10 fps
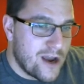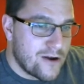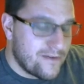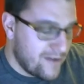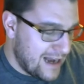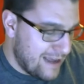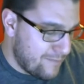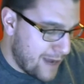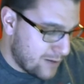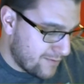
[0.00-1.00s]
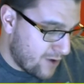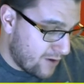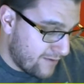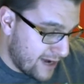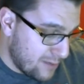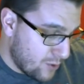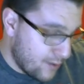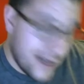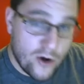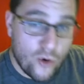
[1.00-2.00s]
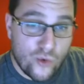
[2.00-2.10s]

the only fit left back we've got available in